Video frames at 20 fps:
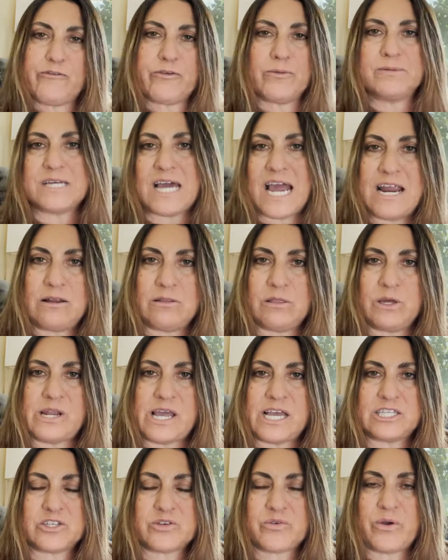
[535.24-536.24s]
from title and
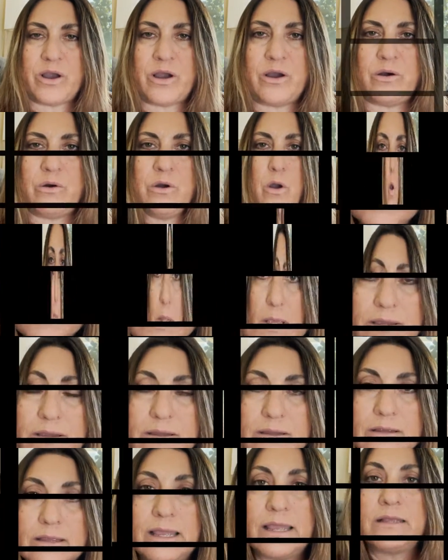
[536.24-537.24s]
escrow
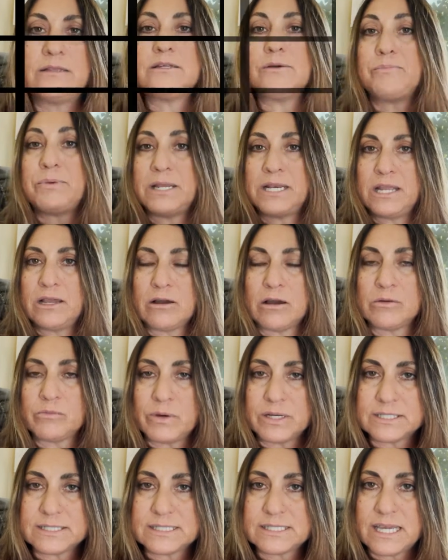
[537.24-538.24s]
where, depending on
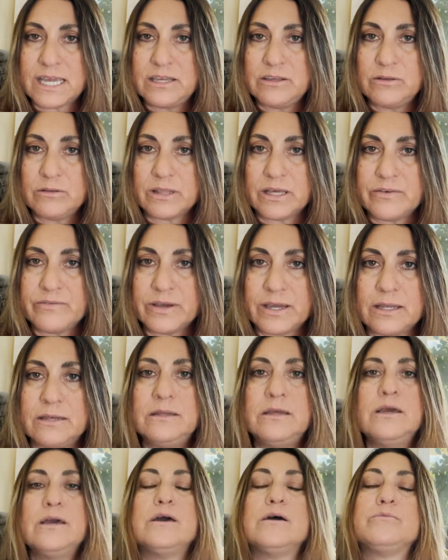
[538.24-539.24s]
what state you live
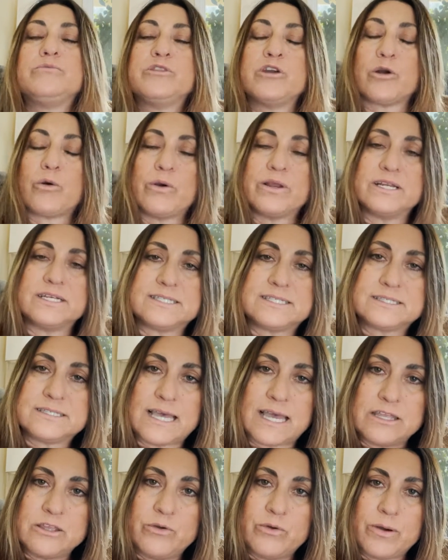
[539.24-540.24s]
in, they're going to
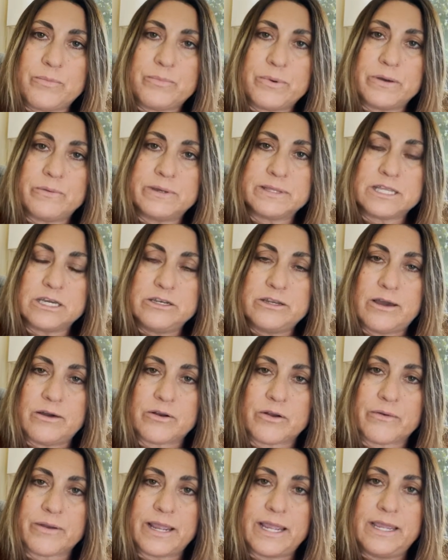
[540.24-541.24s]
set you up with a
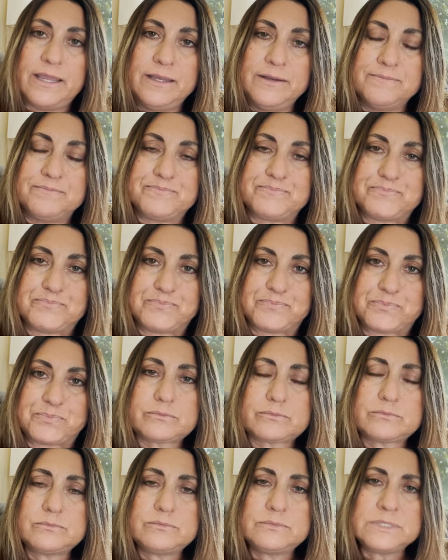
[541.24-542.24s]
notary
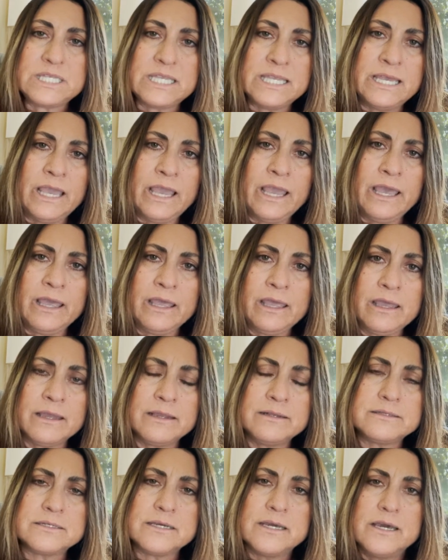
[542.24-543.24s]

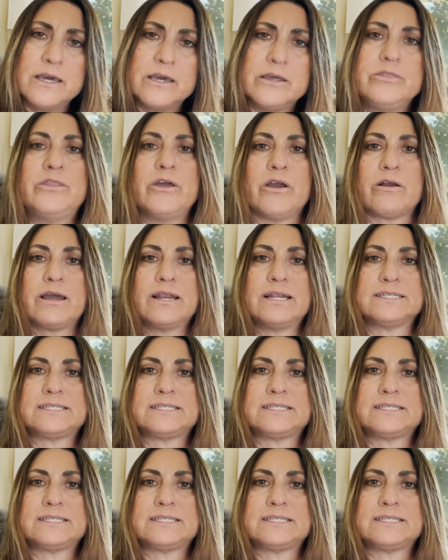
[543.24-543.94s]
and they're going to